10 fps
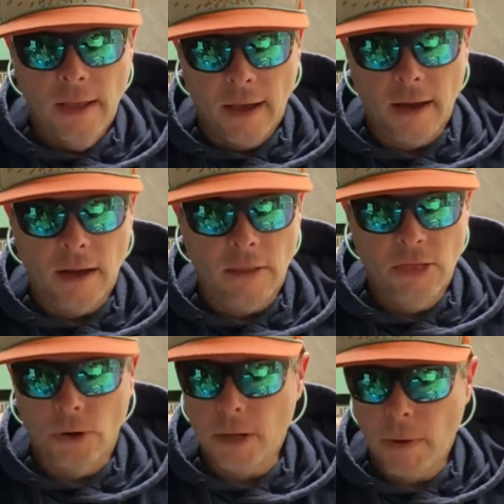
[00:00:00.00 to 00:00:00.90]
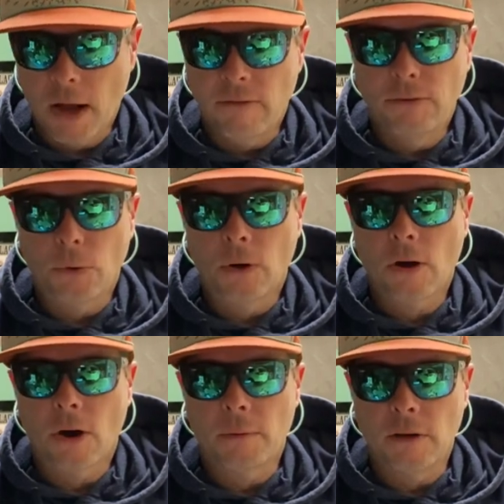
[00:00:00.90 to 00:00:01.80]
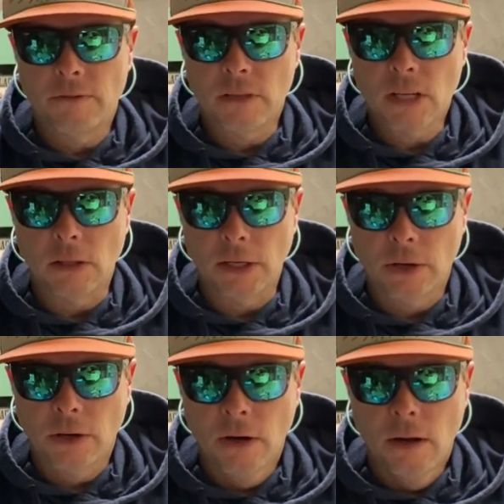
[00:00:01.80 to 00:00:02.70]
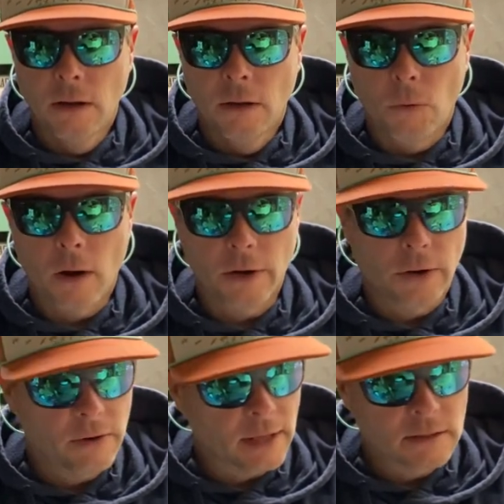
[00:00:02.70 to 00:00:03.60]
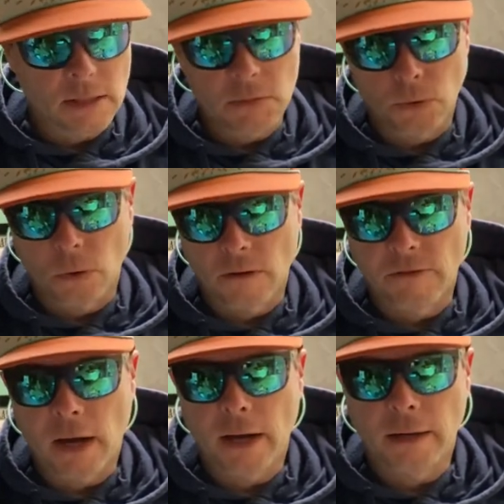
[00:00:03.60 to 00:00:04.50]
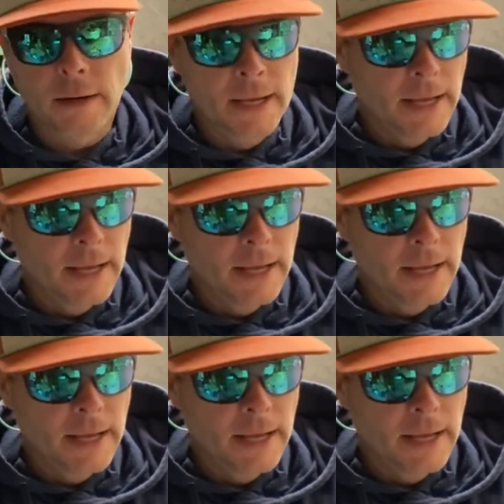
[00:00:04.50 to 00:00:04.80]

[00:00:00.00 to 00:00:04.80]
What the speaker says: 30-pound fluorocarbon if it's clear water. That seems to work fine.